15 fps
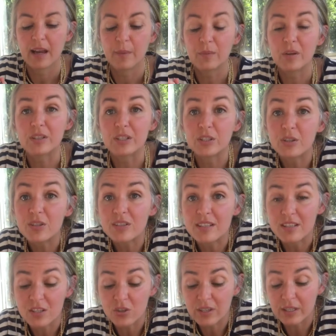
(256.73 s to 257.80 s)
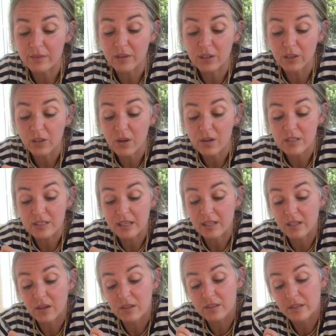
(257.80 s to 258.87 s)
I'm going to use this string for lots
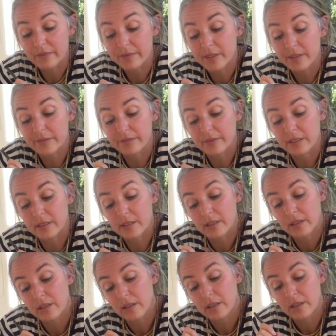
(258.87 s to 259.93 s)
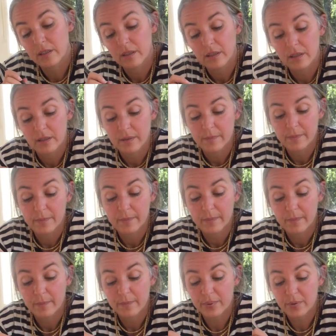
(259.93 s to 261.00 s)
and lots of different
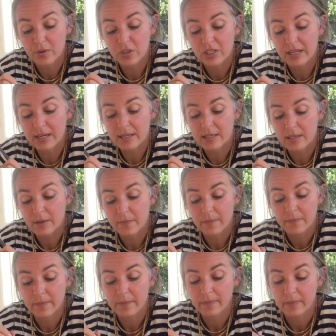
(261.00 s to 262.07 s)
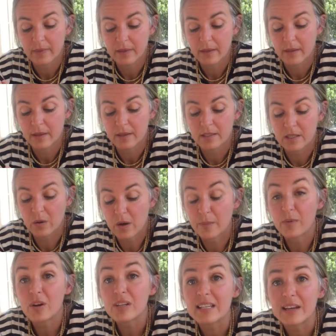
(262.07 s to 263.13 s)
projects. So
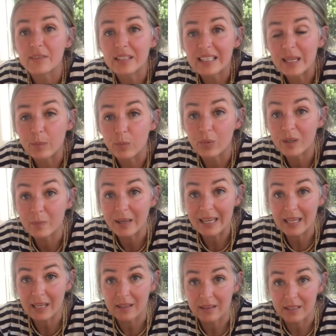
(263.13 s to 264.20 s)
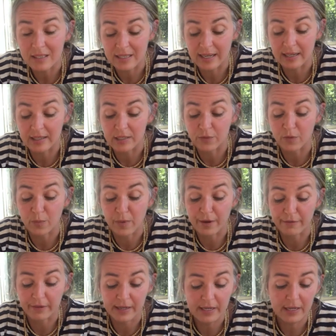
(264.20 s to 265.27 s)
I'm going to have to keep remaking this necklace for
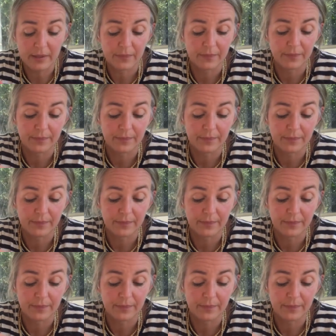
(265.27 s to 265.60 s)
my friend.